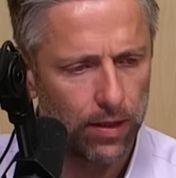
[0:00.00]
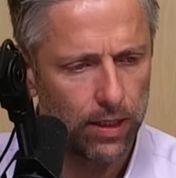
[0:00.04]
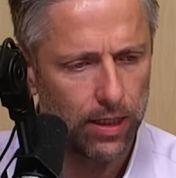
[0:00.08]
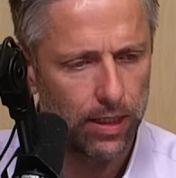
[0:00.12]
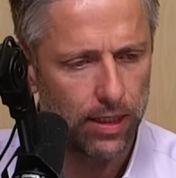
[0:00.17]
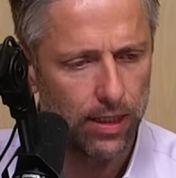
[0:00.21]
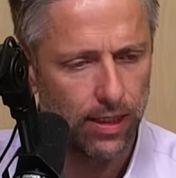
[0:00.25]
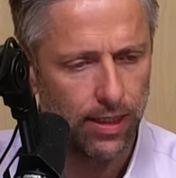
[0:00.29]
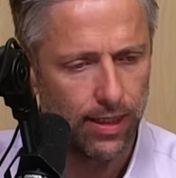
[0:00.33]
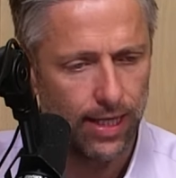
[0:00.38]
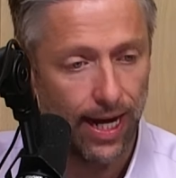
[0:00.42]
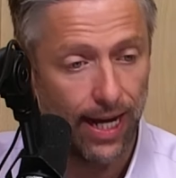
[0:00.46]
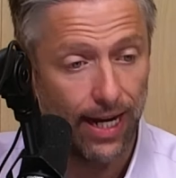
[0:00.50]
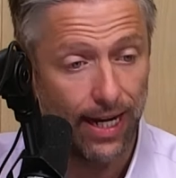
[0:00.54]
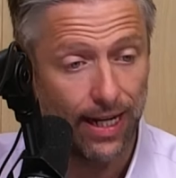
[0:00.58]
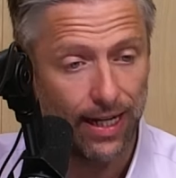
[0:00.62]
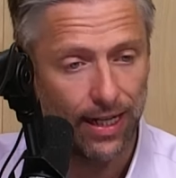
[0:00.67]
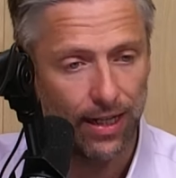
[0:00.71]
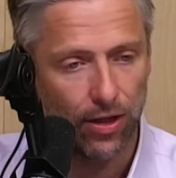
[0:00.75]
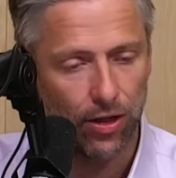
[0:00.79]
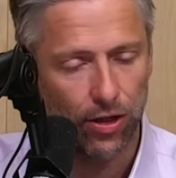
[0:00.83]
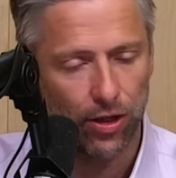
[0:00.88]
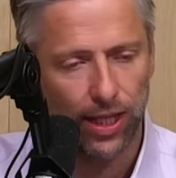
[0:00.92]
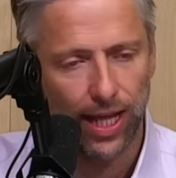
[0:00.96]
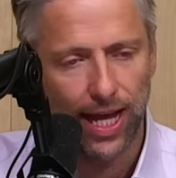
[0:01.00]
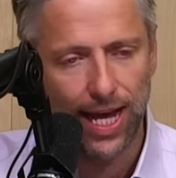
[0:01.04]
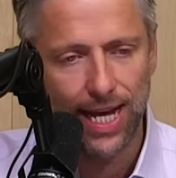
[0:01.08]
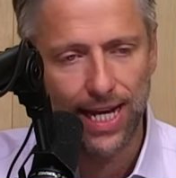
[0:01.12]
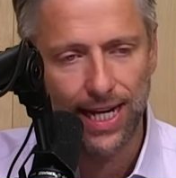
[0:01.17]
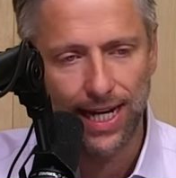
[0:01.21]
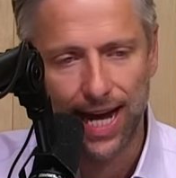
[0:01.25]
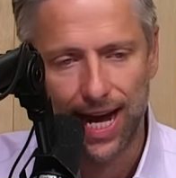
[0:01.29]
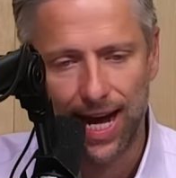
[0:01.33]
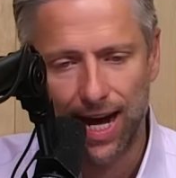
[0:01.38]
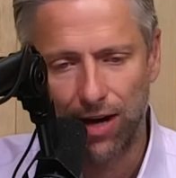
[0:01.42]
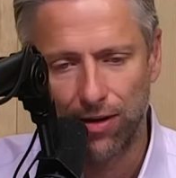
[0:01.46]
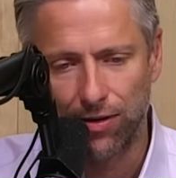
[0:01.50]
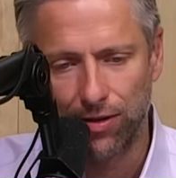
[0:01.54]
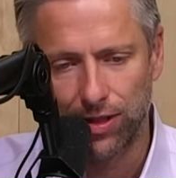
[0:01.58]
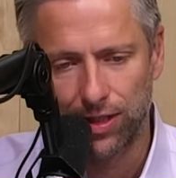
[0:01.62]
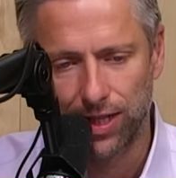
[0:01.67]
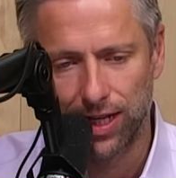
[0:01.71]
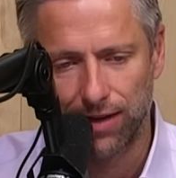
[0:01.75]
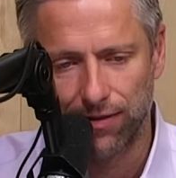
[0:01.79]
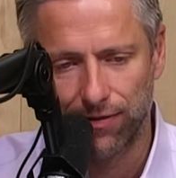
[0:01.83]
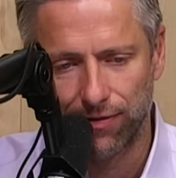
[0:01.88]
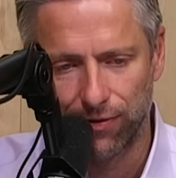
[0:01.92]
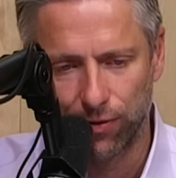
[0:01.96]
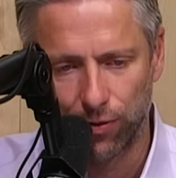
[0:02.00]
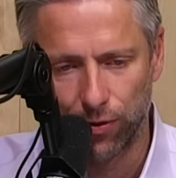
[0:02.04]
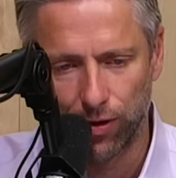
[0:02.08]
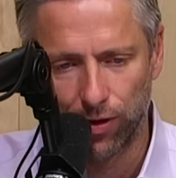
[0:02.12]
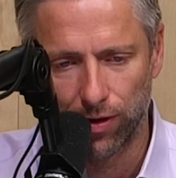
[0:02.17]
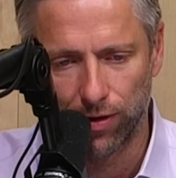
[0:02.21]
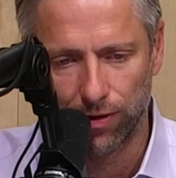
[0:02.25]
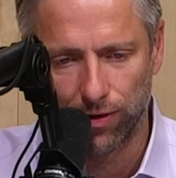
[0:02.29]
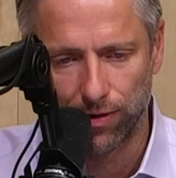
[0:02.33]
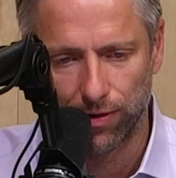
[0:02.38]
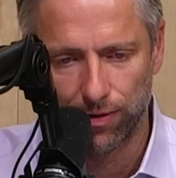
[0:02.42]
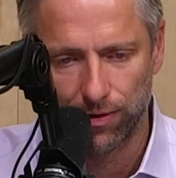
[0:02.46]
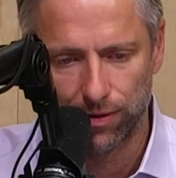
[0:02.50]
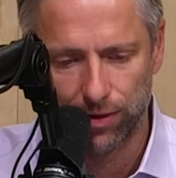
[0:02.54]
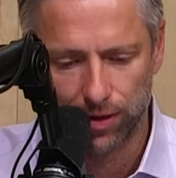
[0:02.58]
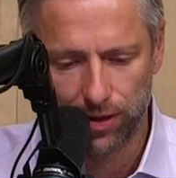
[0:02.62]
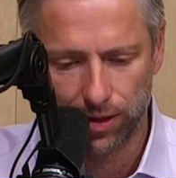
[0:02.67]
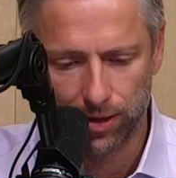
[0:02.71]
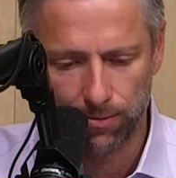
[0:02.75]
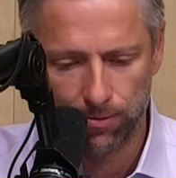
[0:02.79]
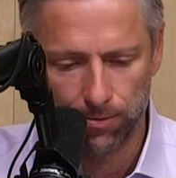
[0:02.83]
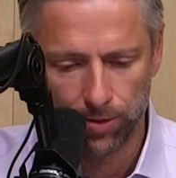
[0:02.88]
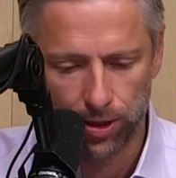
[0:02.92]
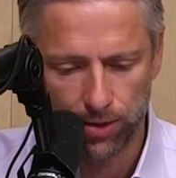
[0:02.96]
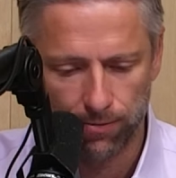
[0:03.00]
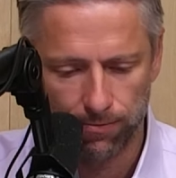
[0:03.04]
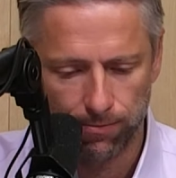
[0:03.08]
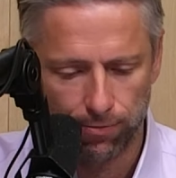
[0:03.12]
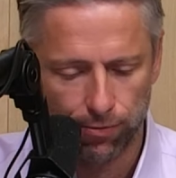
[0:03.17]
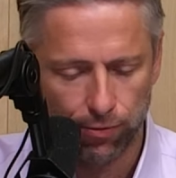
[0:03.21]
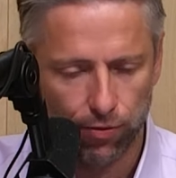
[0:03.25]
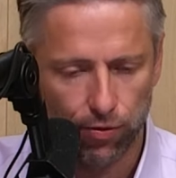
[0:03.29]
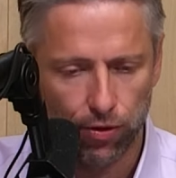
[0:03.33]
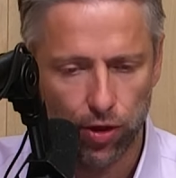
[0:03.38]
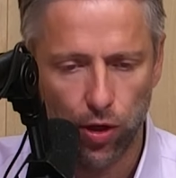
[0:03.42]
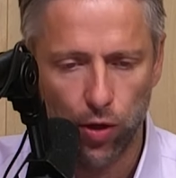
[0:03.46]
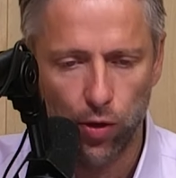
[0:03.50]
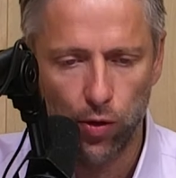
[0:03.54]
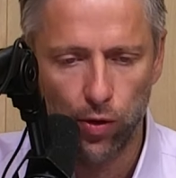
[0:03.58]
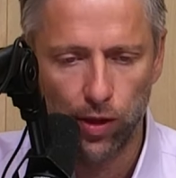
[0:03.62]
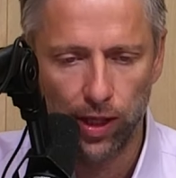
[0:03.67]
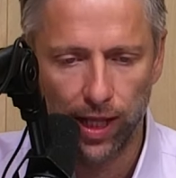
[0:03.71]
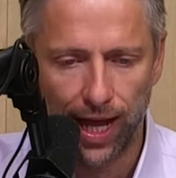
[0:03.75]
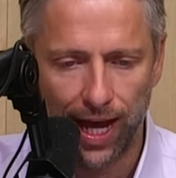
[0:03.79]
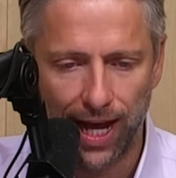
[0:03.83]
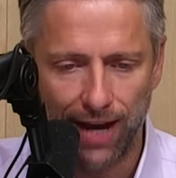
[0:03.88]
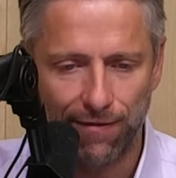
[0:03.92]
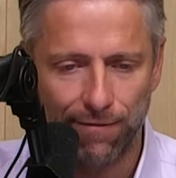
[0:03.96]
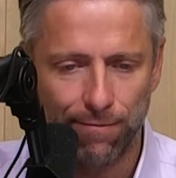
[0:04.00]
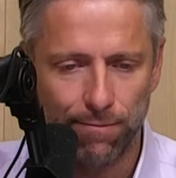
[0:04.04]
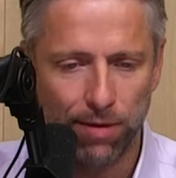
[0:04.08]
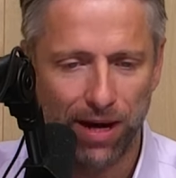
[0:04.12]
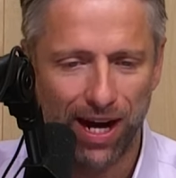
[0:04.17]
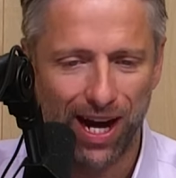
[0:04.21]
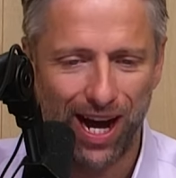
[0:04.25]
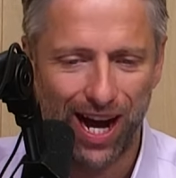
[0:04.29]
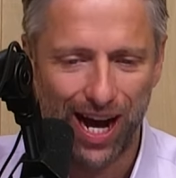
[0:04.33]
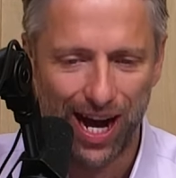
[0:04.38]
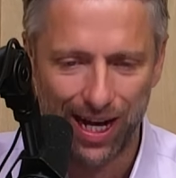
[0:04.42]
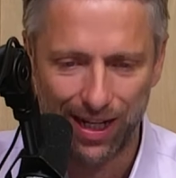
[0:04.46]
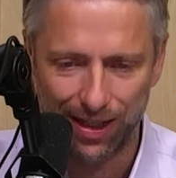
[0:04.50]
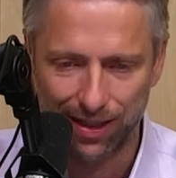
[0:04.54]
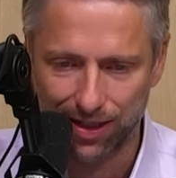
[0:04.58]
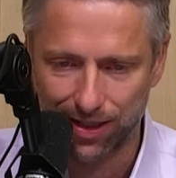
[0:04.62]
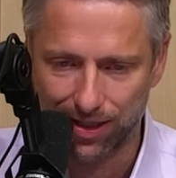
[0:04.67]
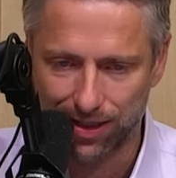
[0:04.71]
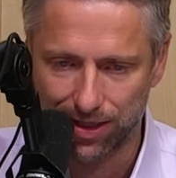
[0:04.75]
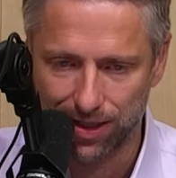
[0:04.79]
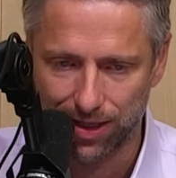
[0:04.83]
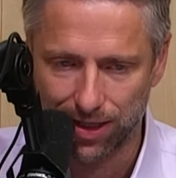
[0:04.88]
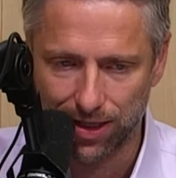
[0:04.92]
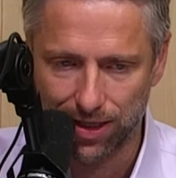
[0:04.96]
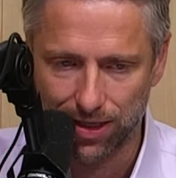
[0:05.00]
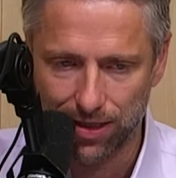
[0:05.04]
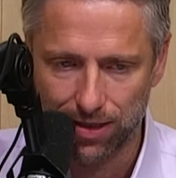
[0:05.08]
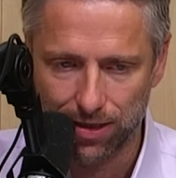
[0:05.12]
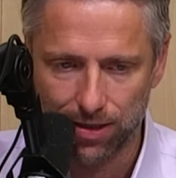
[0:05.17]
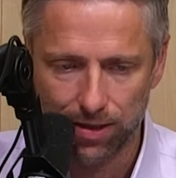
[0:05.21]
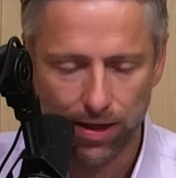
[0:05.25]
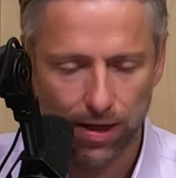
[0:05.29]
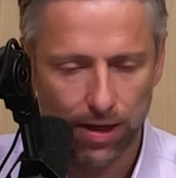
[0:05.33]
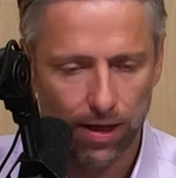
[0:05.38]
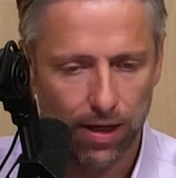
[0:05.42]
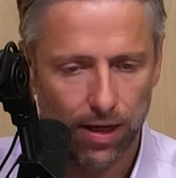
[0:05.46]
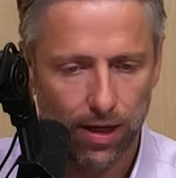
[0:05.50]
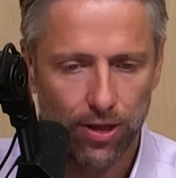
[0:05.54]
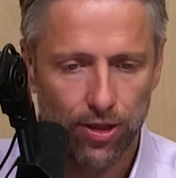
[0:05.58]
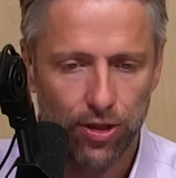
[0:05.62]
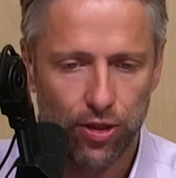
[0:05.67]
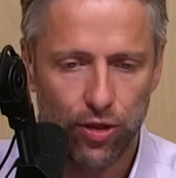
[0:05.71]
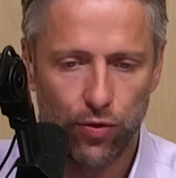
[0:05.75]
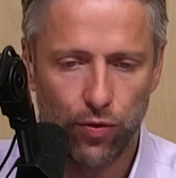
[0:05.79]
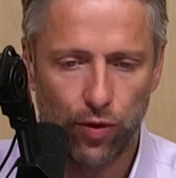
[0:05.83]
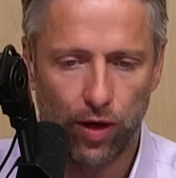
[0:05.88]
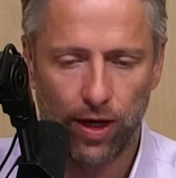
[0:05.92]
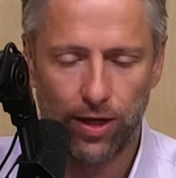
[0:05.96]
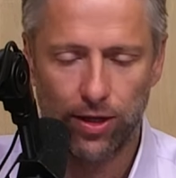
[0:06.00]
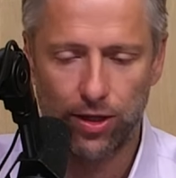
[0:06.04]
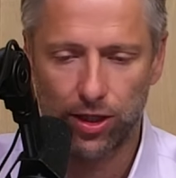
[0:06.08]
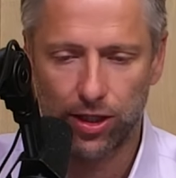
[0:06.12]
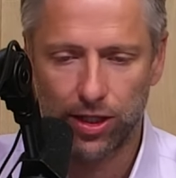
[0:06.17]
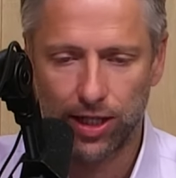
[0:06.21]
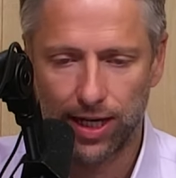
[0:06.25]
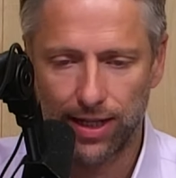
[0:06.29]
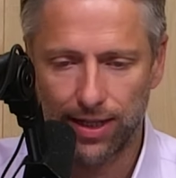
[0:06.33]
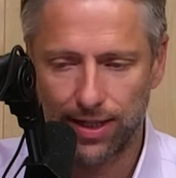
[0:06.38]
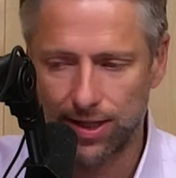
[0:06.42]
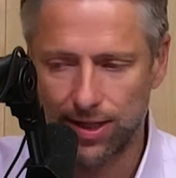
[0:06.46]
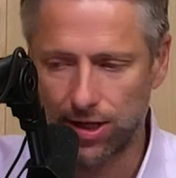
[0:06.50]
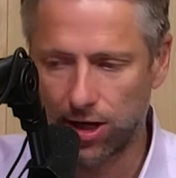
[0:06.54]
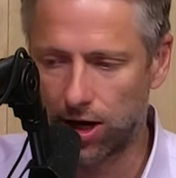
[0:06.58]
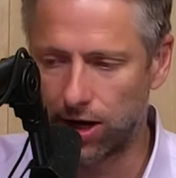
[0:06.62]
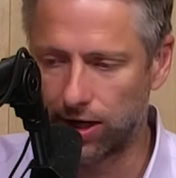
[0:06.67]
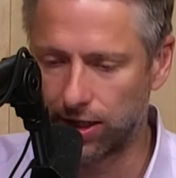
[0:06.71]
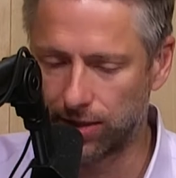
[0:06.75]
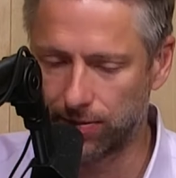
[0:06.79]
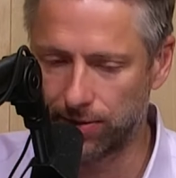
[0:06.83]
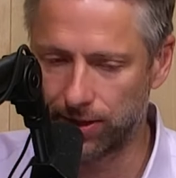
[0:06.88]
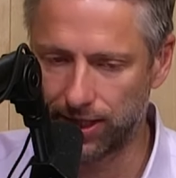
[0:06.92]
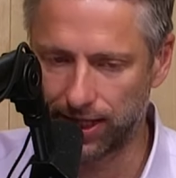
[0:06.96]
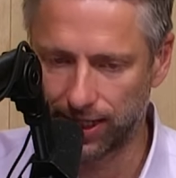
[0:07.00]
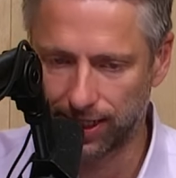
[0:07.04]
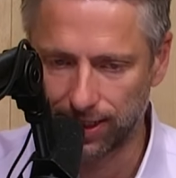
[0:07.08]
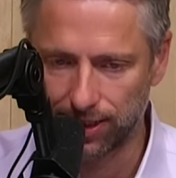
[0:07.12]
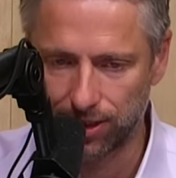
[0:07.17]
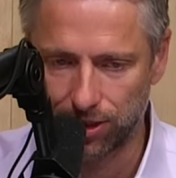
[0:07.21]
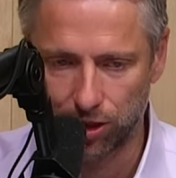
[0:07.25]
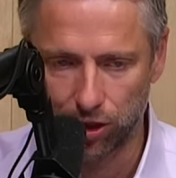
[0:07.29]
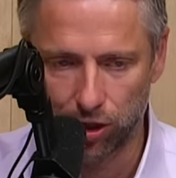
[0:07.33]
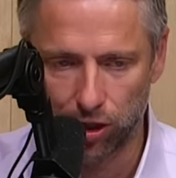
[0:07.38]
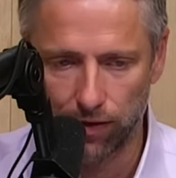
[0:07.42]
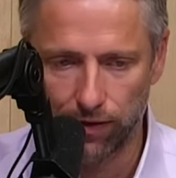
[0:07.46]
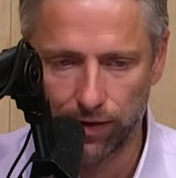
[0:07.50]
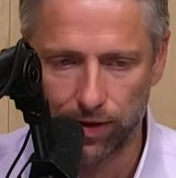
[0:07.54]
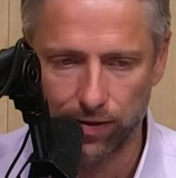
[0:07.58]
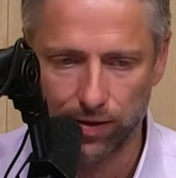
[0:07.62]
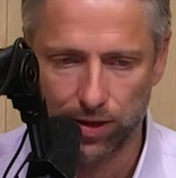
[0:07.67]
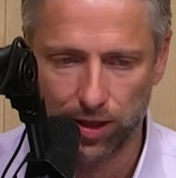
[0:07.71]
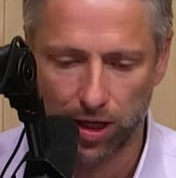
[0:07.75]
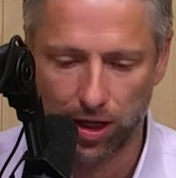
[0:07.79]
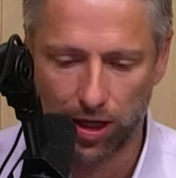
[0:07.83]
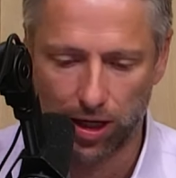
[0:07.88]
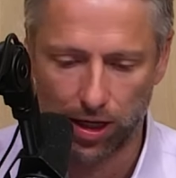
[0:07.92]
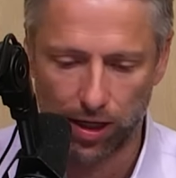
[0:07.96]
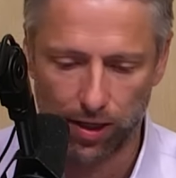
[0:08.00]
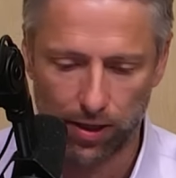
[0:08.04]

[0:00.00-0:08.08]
setting forth some pro-life policies to undercut the argument that conservatives